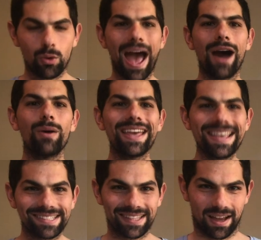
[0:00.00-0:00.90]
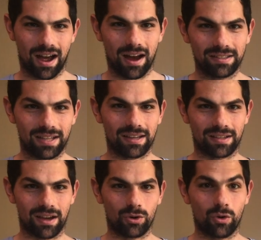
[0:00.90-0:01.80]
how is the
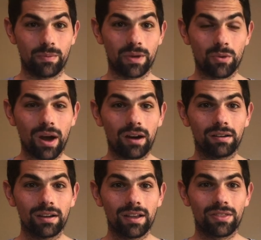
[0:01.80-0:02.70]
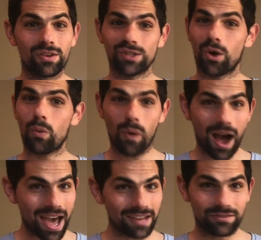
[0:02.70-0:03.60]
content on Quibi? Well, there's a
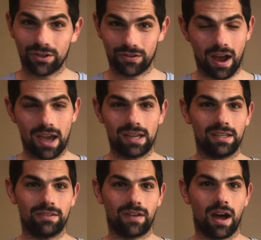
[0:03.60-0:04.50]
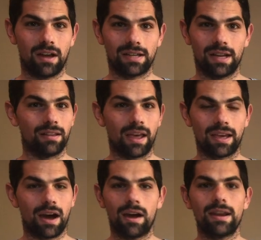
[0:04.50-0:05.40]
wide variety of content
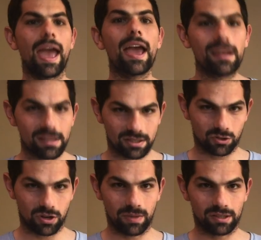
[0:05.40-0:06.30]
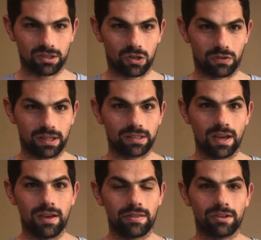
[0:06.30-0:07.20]
like on any streaming service.
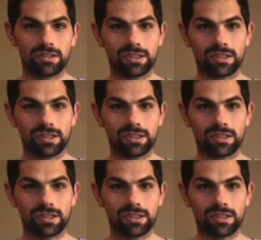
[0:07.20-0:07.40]
There's